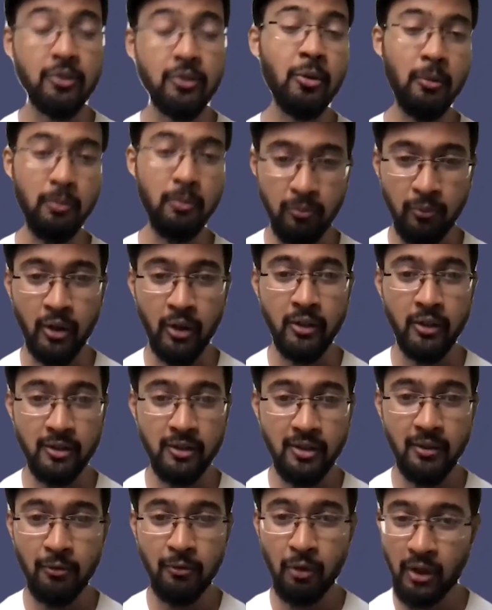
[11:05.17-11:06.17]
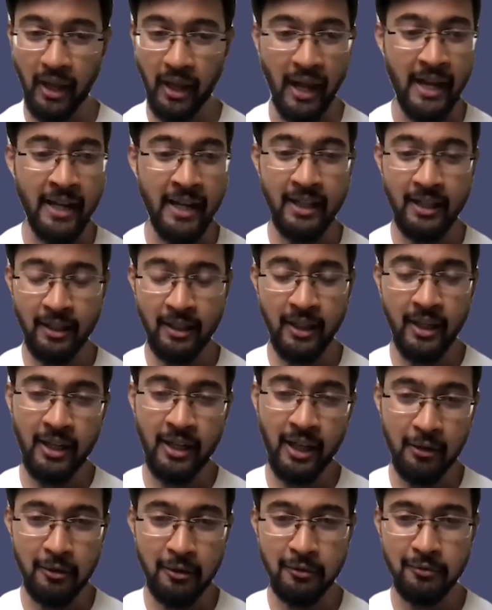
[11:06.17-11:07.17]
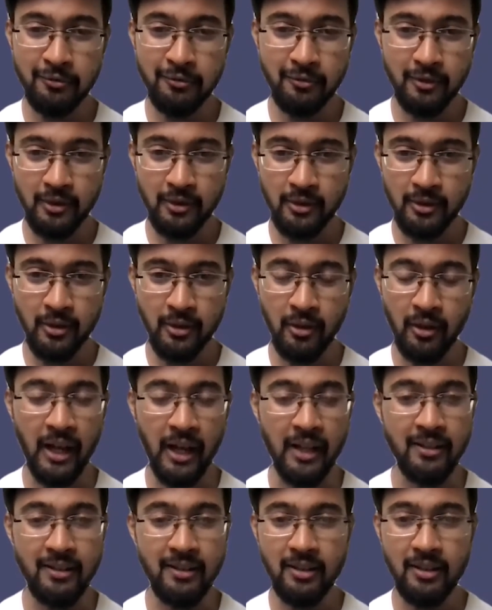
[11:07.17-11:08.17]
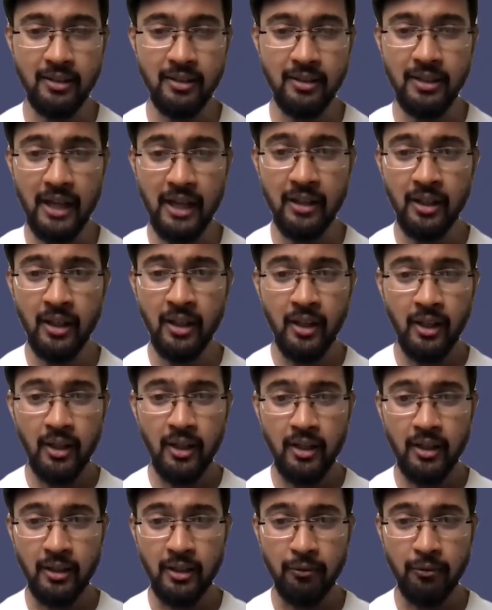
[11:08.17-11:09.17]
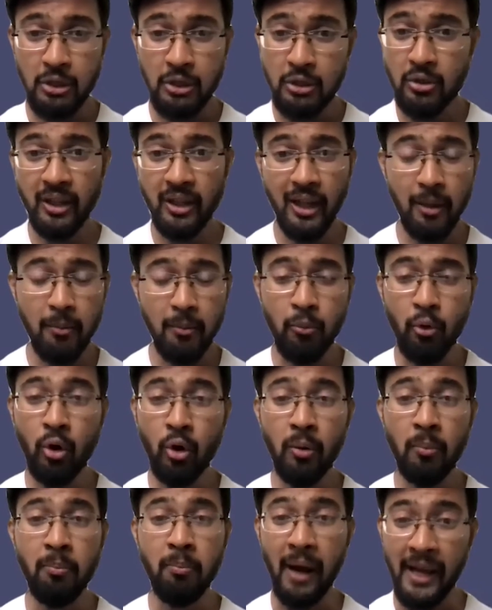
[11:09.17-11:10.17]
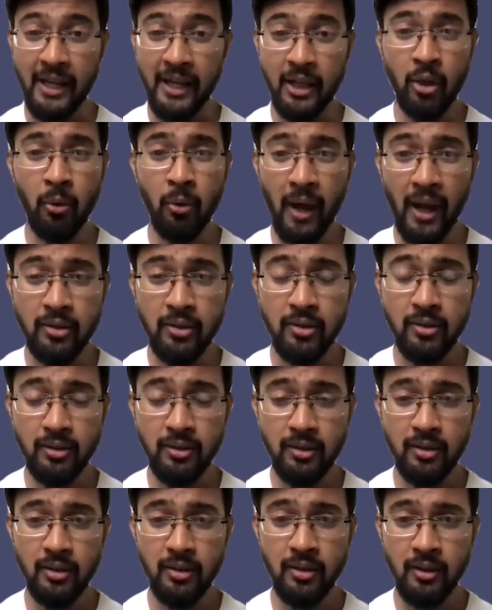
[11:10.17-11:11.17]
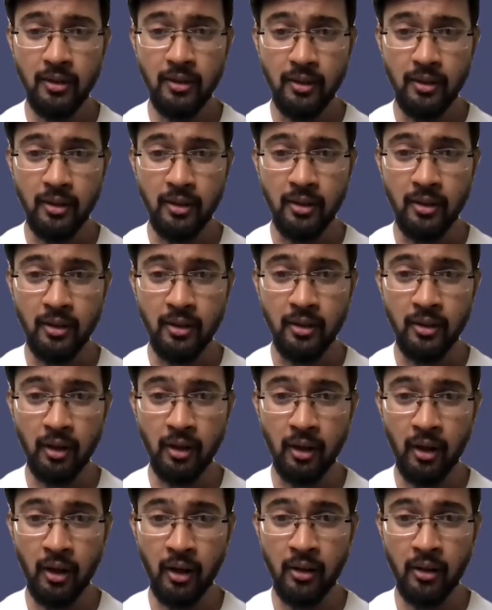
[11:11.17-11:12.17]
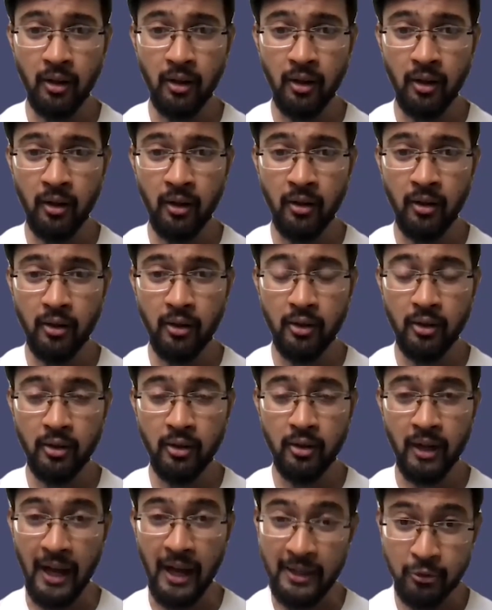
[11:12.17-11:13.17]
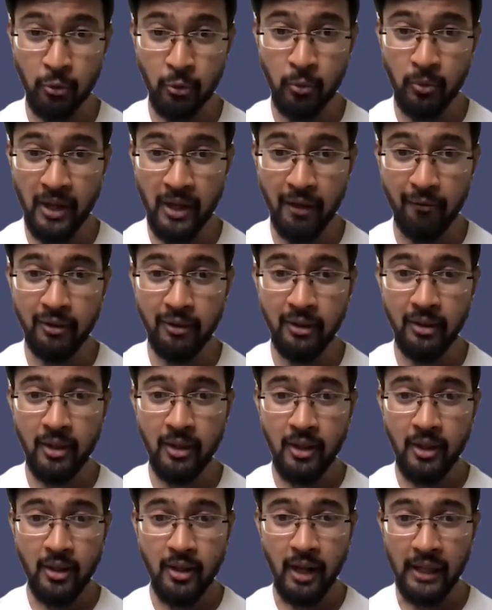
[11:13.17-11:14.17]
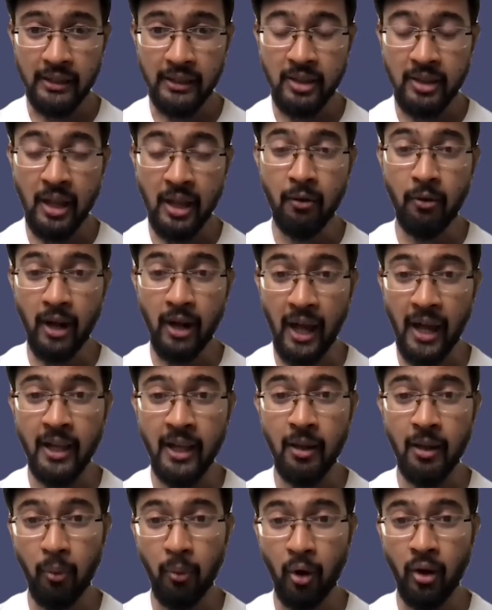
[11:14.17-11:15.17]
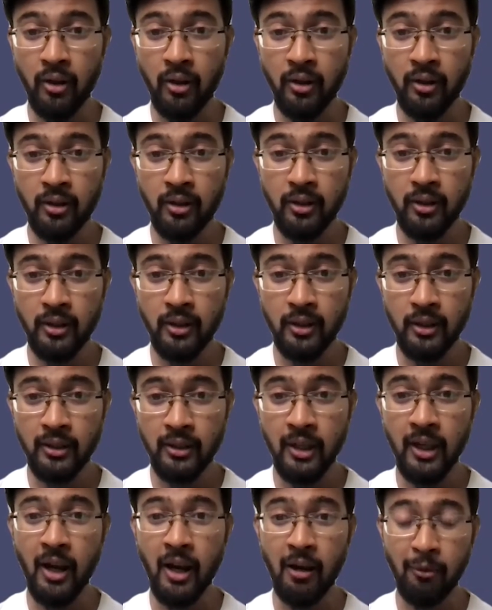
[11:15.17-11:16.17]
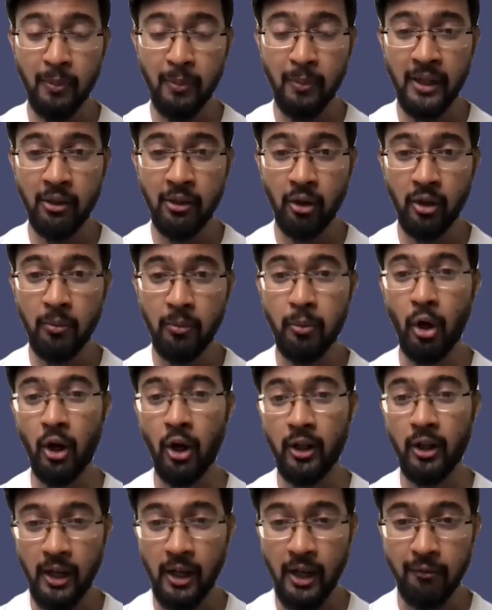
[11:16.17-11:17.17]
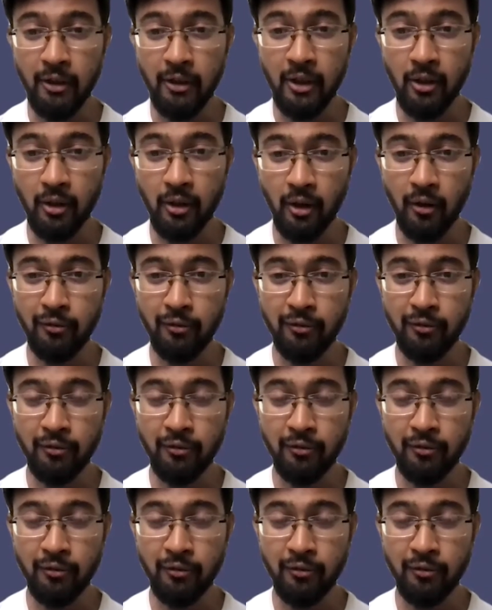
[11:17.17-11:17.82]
So what I can get out of your answer is that we should take more micro actions on a grassroots level rather than relying upon the government on a broad level of